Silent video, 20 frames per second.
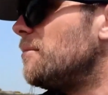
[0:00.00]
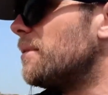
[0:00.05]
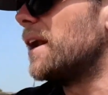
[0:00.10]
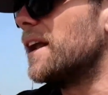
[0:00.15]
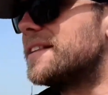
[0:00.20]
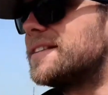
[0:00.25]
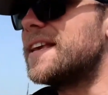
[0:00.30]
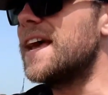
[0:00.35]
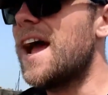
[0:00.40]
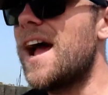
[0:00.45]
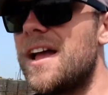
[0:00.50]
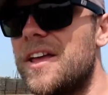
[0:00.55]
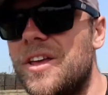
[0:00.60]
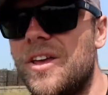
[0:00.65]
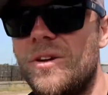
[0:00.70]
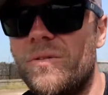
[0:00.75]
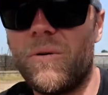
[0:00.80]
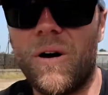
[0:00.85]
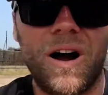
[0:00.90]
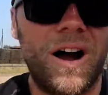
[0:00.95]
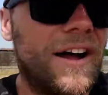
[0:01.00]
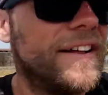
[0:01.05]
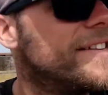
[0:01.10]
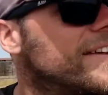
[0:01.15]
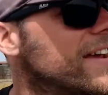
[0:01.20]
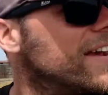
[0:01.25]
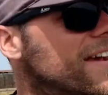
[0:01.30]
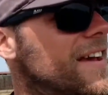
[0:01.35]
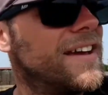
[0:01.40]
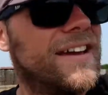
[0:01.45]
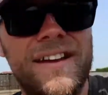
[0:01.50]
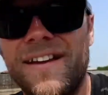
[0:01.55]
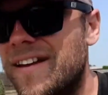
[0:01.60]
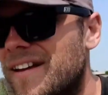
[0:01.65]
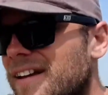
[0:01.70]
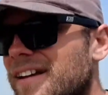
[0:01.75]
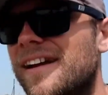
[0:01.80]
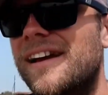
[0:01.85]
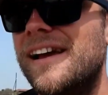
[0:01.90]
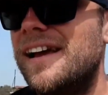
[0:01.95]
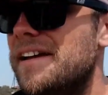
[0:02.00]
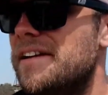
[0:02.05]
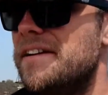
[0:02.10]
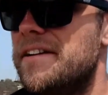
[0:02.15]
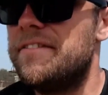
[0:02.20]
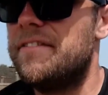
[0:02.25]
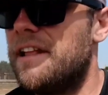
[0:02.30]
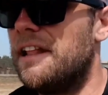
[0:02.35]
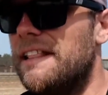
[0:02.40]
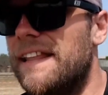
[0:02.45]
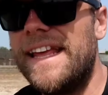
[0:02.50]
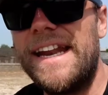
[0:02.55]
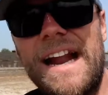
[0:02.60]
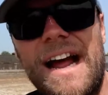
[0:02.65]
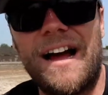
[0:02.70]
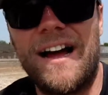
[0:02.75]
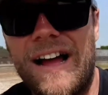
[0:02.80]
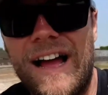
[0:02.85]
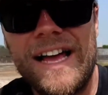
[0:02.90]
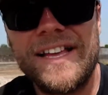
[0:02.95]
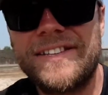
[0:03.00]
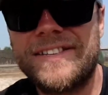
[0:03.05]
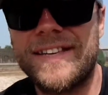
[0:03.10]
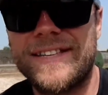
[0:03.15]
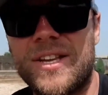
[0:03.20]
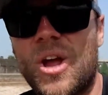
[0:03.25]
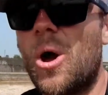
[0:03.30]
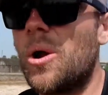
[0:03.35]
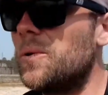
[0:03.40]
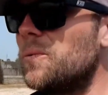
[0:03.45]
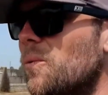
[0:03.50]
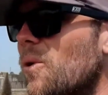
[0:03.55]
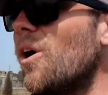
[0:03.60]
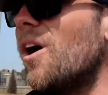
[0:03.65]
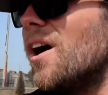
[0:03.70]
But I tell you what, the litter has just gotten